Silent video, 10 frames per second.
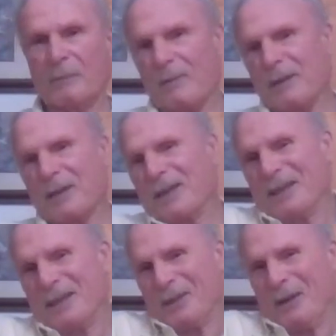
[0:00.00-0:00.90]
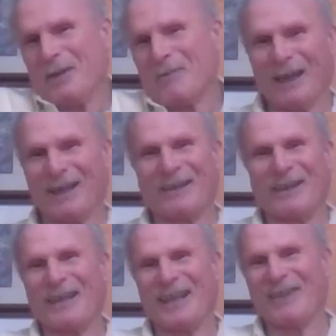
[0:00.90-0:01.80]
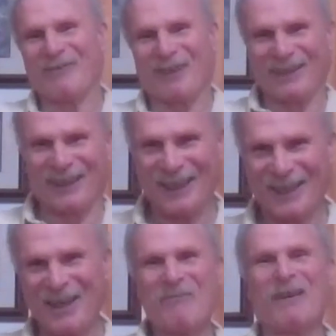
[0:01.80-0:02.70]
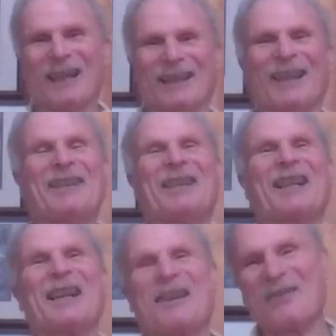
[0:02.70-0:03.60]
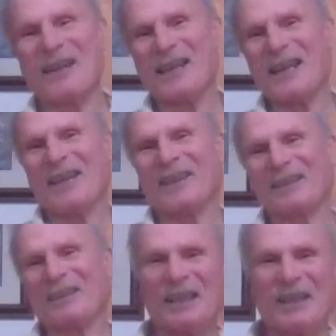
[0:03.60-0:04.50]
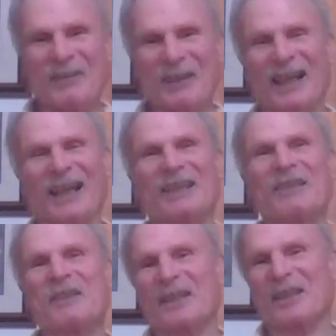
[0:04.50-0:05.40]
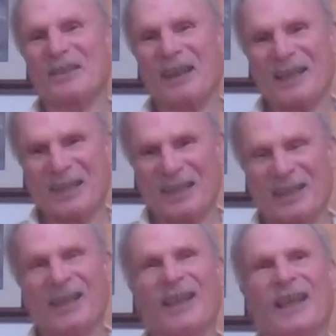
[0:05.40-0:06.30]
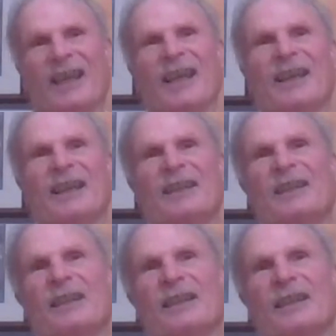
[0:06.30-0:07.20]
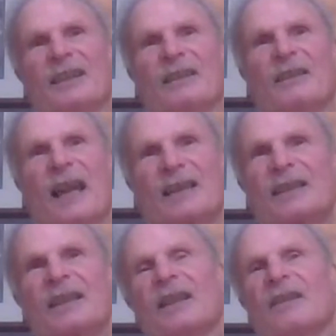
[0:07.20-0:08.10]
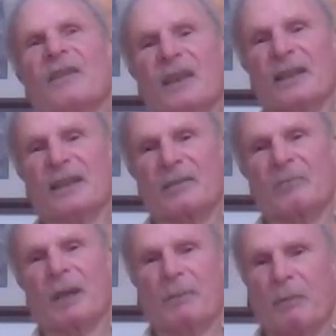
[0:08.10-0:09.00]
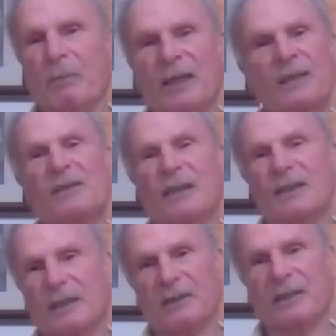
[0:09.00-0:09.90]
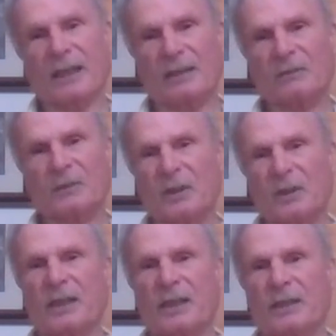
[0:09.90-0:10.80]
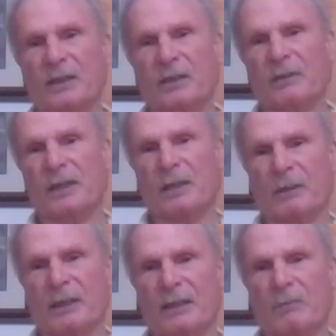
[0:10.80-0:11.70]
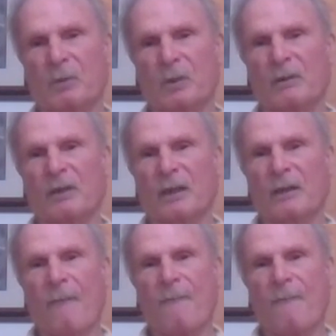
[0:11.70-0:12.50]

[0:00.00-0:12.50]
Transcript: or maybe destroyed by a hurricane, maybe. But in any event, there's a limit on new construction. And that's kind of thing that maybe places like Southern California need to do in some of these more